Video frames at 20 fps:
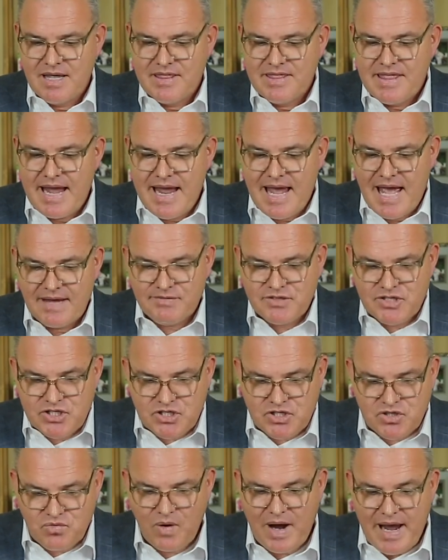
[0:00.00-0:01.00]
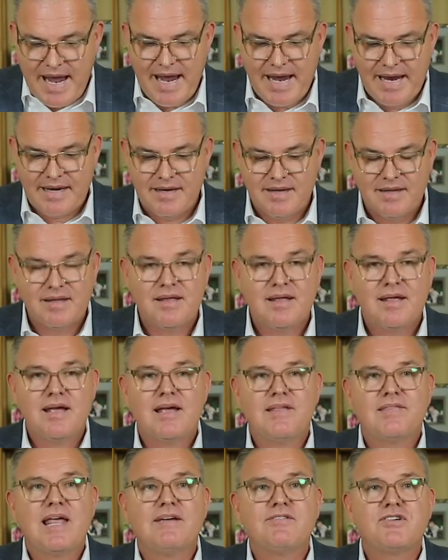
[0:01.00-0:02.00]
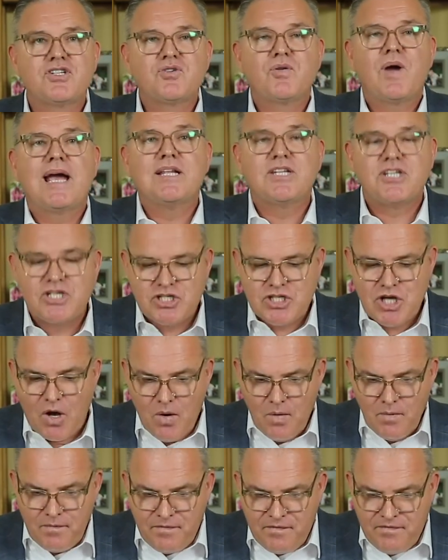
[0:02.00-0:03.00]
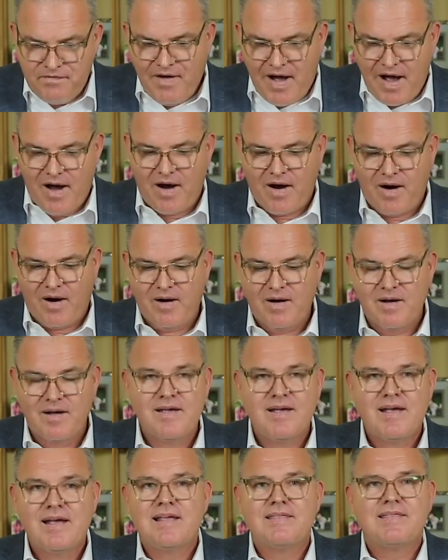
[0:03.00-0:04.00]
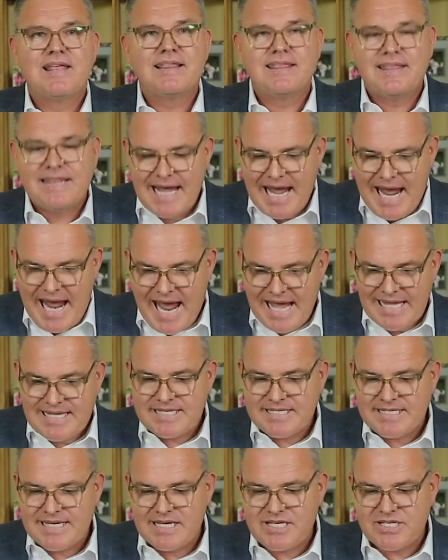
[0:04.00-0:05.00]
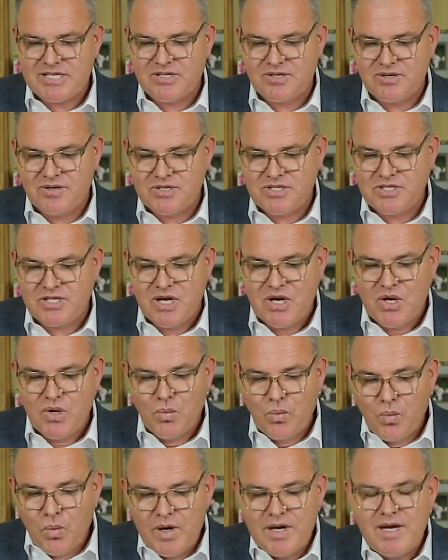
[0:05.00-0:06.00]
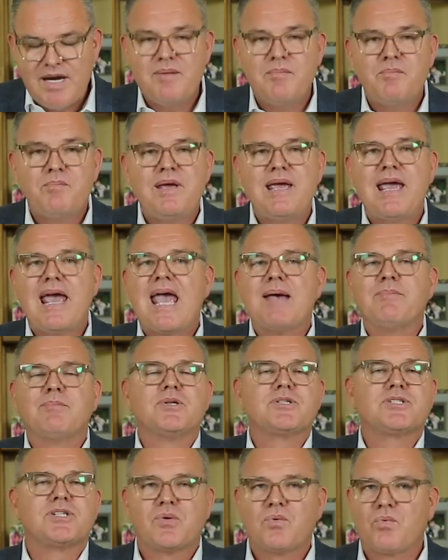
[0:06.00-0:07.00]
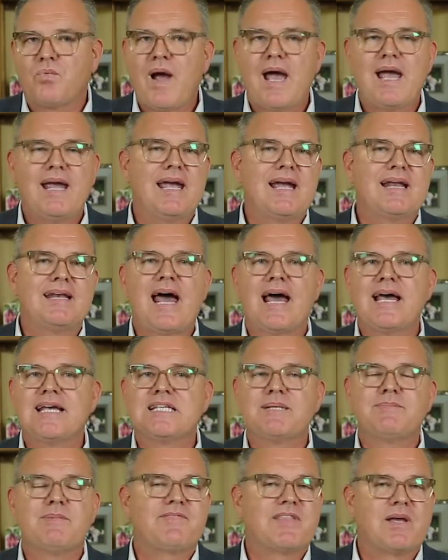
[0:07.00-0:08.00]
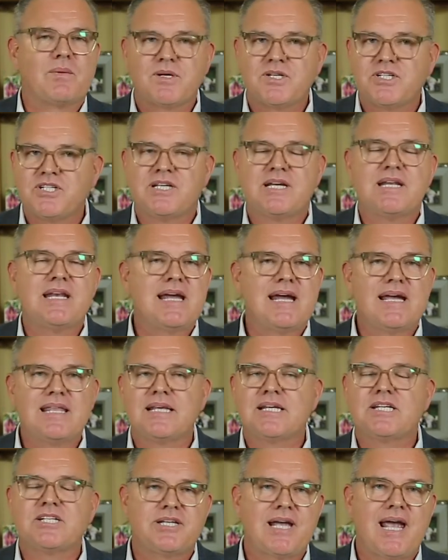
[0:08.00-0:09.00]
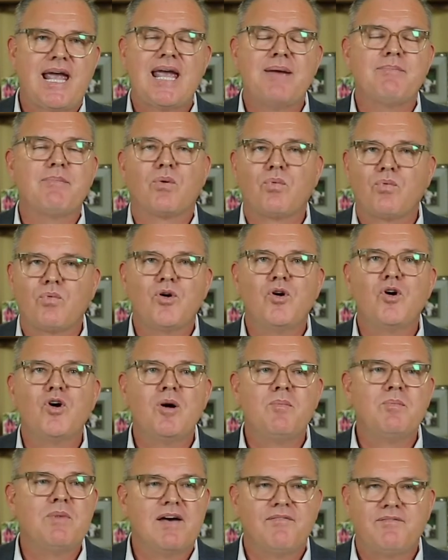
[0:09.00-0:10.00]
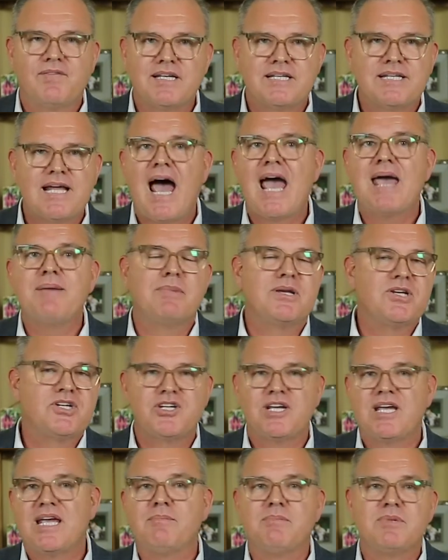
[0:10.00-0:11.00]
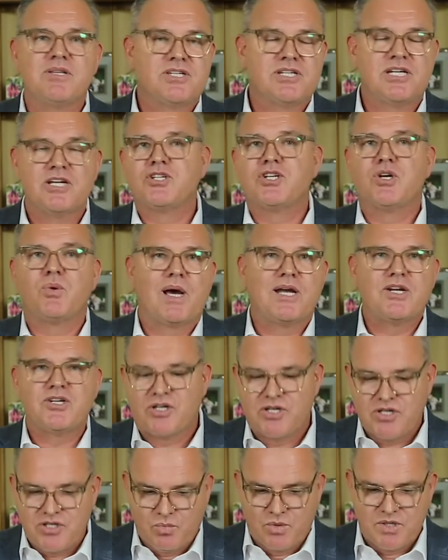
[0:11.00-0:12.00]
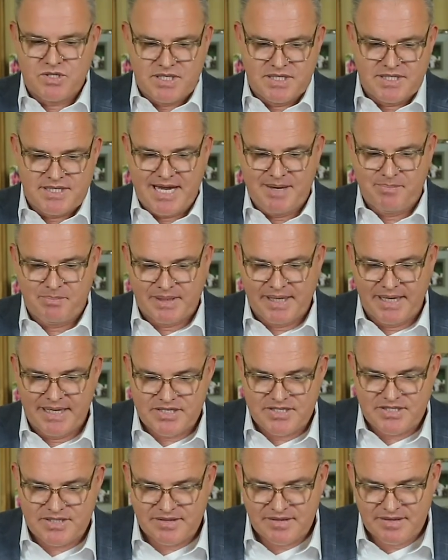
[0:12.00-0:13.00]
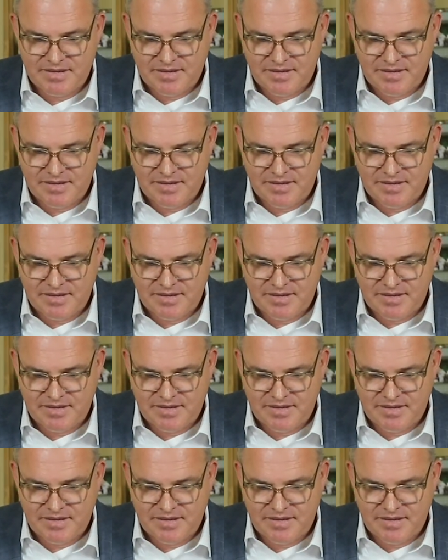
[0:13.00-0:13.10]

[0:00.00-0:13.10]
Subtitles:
They have strayed. They've strayed so far that the ancestors wouldn't be able to recognize them if they were sitting in the same room if a time machine situation was to take place.